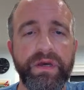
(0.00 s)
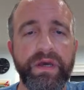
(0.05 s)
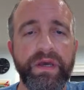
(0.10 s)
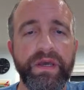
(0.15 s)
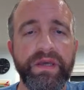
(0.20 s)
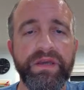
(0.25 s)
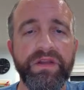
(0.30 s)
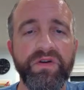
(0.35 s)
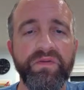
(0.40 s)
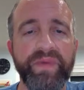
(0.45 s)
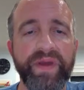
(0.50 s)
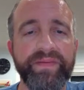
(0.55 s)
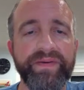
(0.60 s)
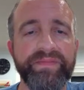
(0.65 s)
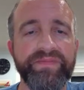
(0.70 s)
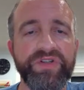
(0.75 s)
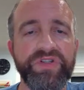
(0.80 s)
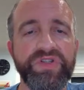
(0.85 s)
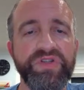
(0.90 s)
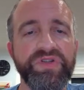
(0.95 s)
Maybe
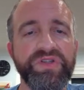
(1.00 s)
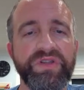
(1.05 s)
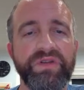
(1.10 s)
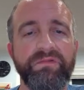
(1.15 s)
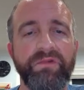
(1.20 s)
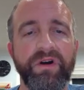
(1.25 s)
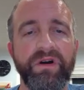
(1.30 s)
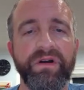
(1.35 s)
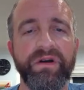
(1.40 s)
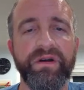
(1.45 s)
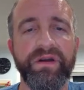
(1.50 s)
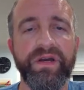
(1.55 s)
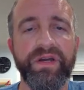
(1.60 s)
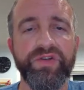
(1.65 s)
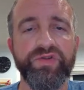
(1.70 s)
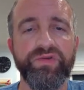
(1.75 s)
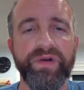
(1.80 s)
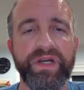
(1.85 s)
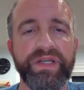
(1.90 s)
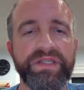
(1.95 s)
I'm just using the wrong
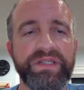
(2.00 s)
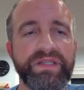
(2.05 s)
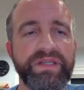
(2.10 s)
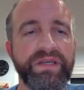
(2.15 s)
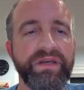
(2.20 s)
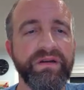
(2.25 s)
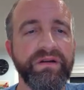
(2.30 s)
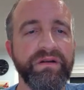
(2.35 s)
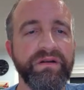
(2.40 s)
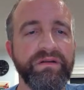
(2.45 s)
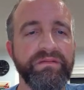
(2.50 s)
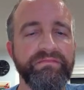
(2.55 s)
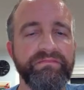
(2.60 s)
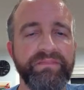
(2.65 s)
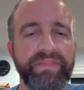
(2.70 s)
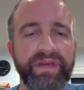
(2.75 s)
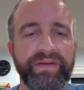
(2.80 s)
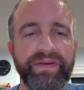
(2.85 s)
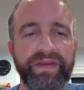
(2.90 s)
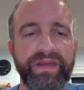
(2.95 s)
address here.
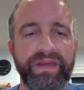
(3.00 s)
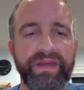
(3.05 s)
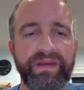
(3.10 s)
Maybe